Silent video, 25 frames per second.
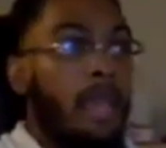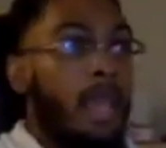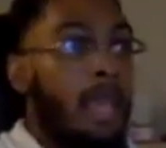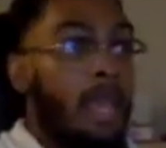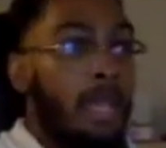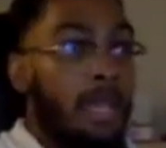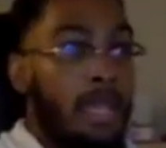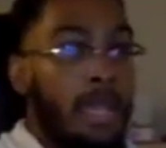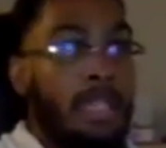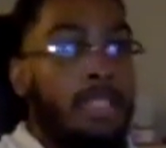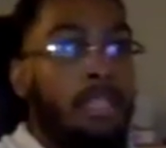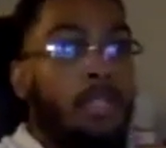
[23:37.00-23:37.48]

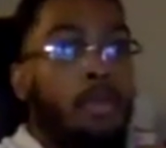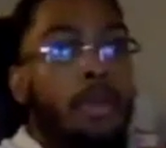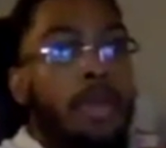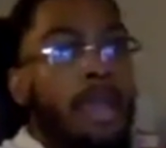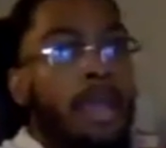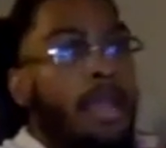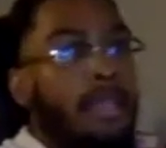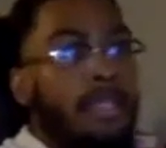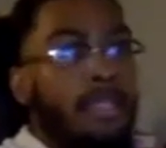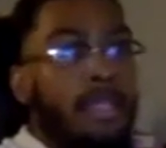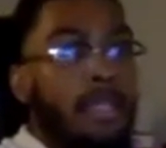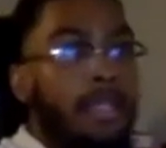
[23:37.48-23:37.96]
And that's the
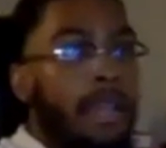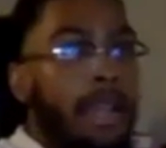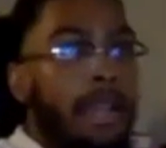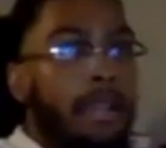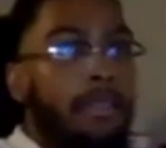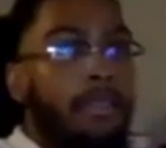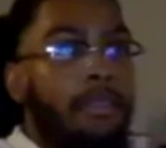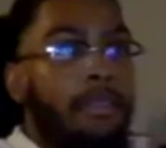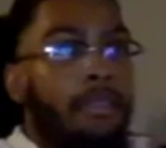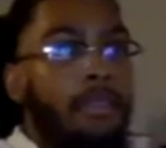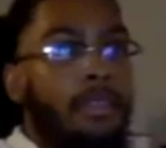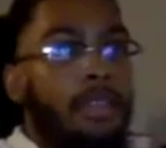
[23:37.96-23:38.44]
way I see
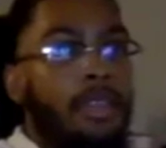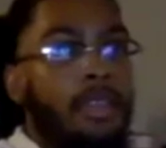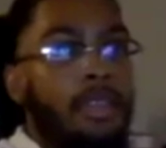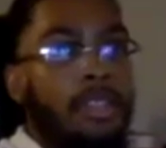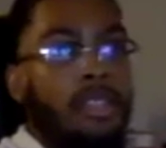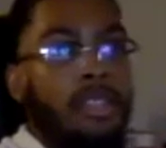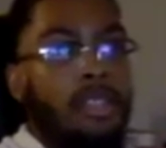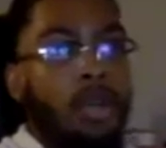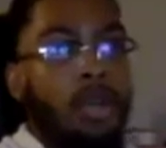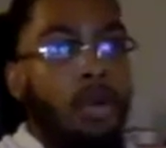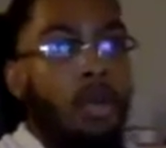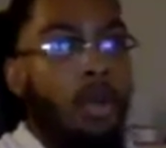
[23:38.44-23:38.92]
life.
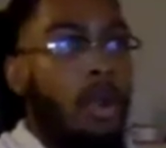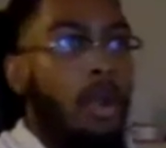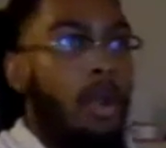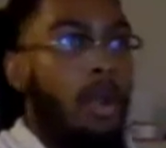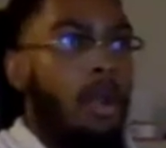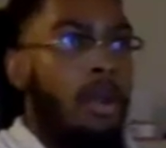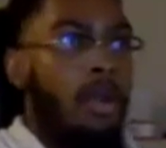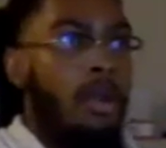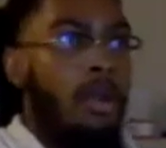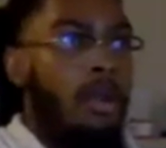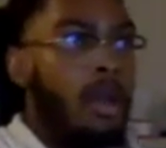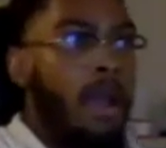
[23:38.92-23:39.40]
So
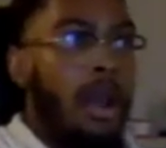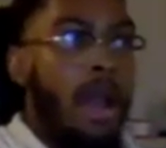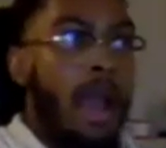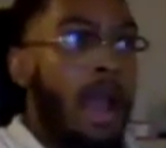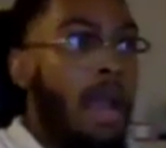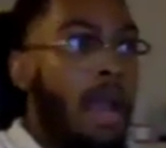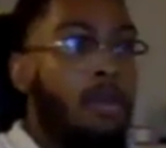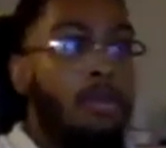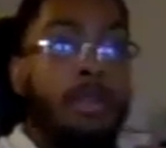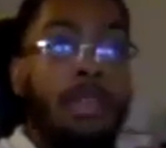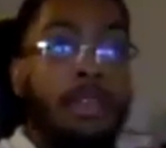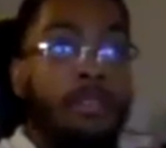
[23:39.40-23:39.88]

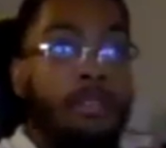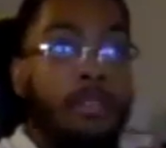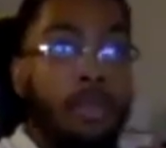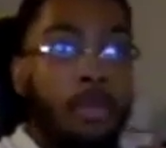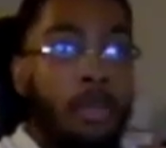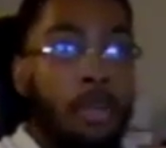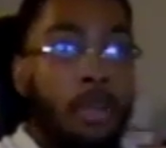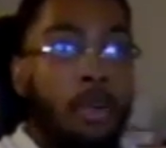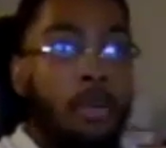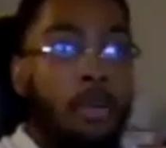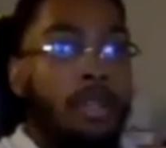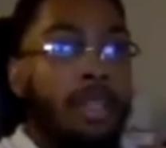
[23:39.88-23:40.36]
I don't
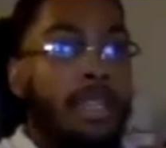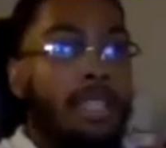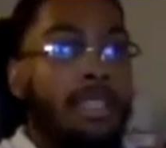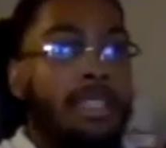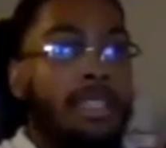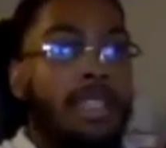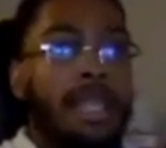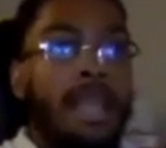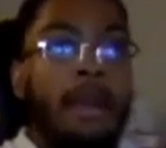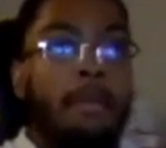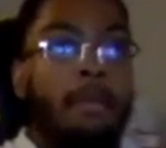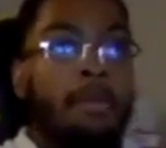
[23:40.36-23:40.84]
even know.
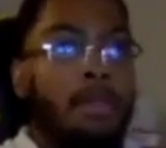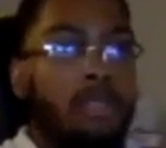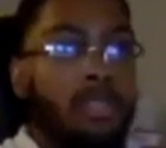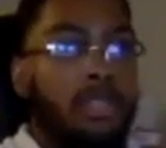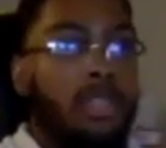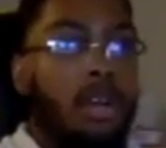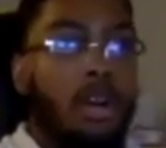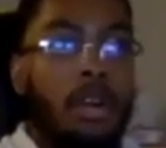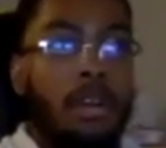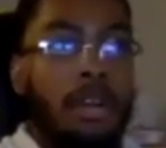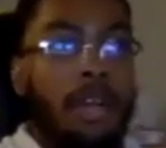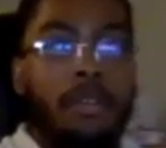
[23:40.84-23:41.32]
Let's say I
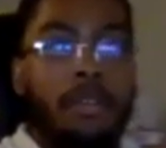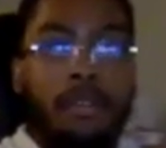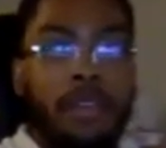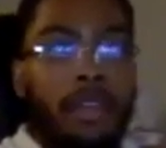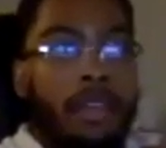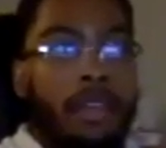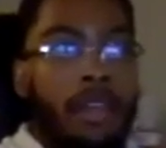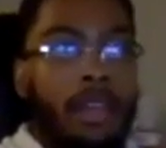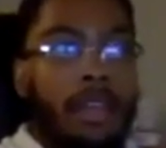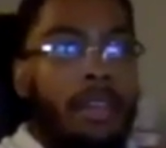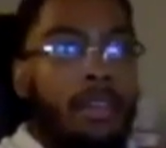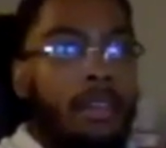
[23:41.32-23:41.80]
push hard
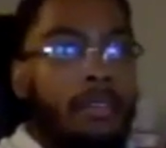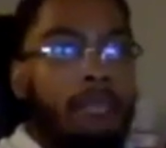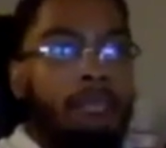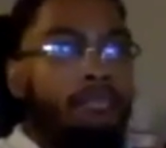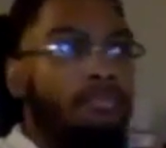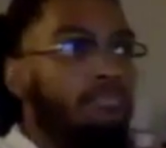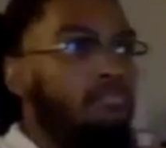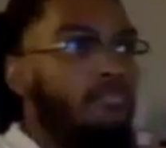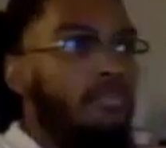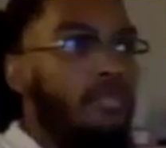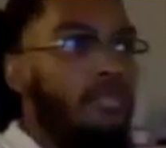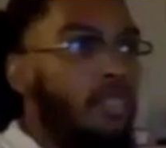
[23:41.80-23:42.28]
every day,
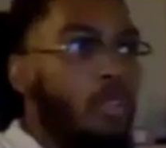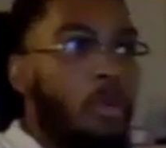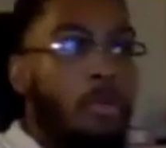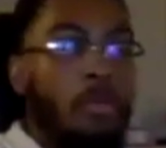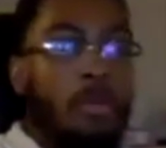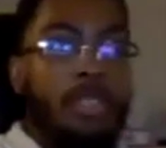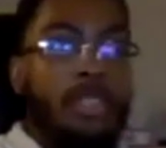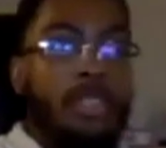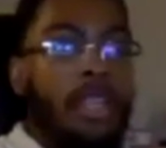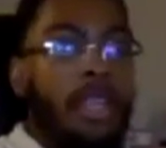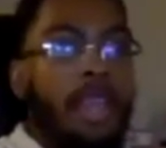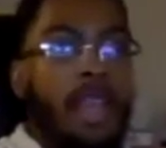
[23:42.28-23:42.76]
so
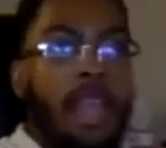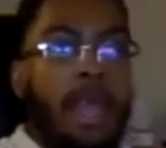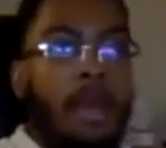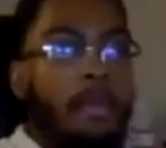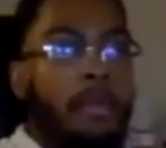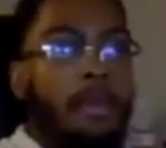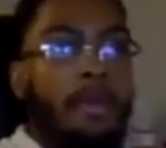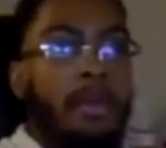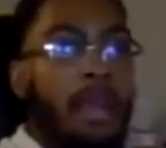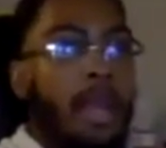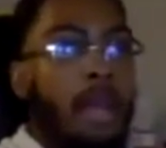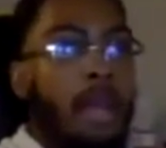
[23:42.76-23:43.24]
much can
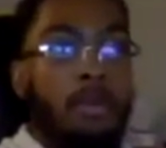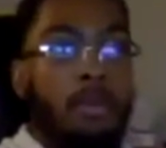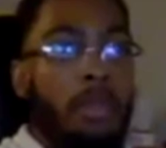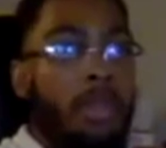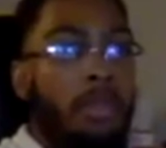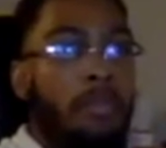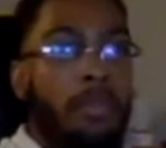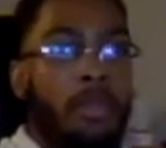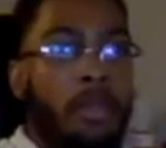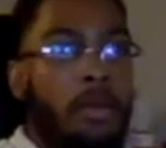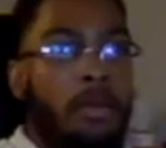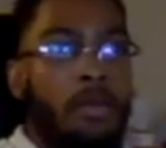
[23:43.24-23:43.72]
happen. I
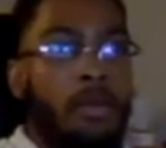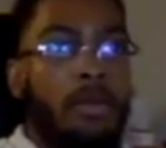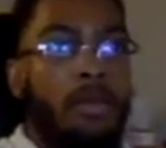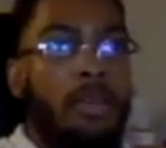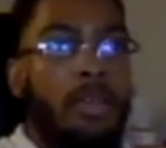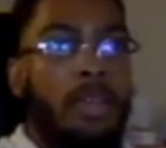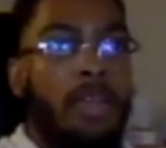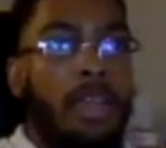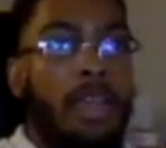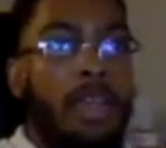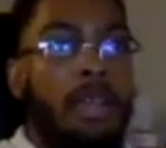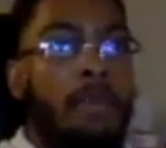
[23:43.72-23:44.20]
don't even know.
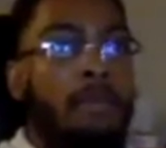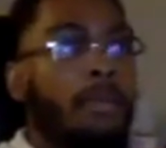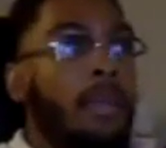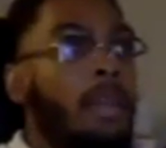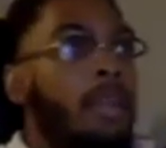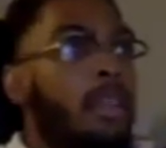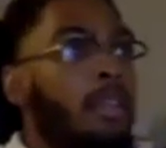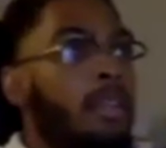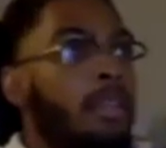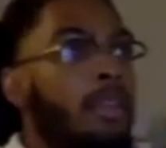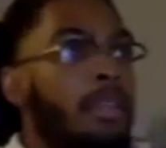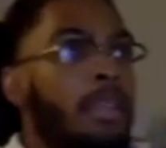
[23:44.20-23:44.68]
And
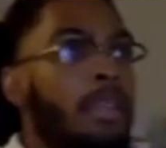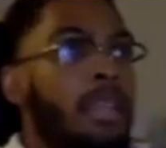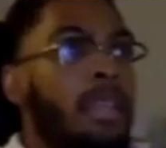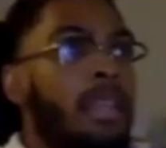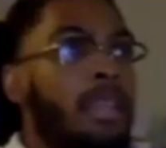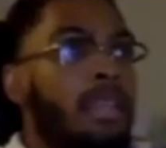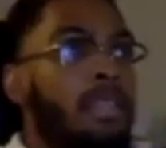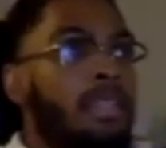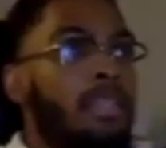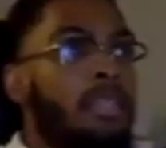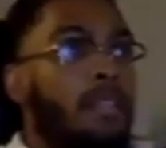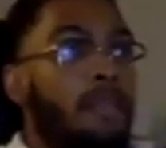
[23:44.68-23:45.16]
the
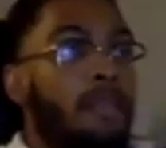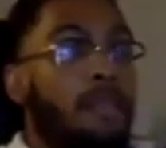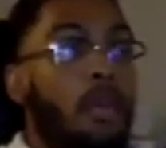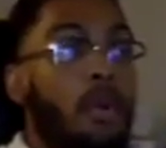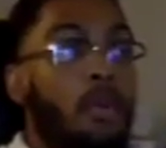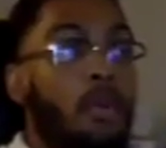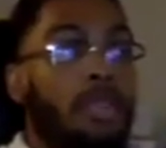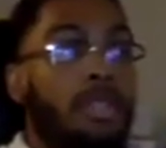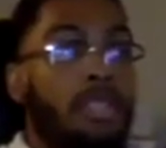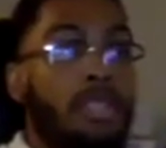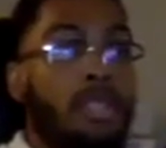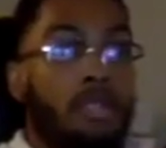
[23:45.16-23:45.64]
thing is to
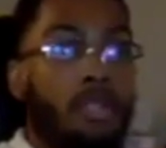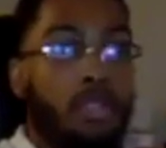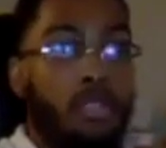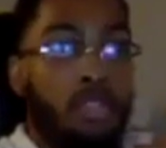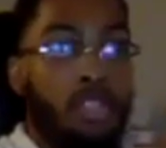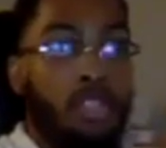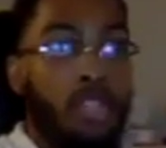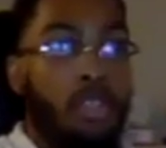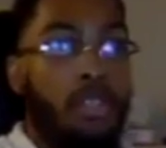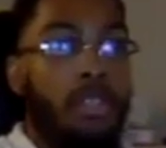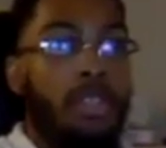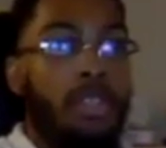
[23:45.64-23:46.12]
focus on the
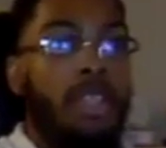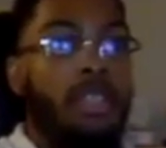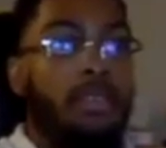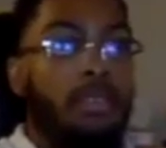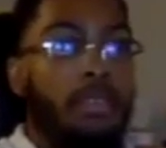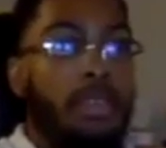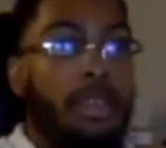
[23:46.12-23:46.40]
journey.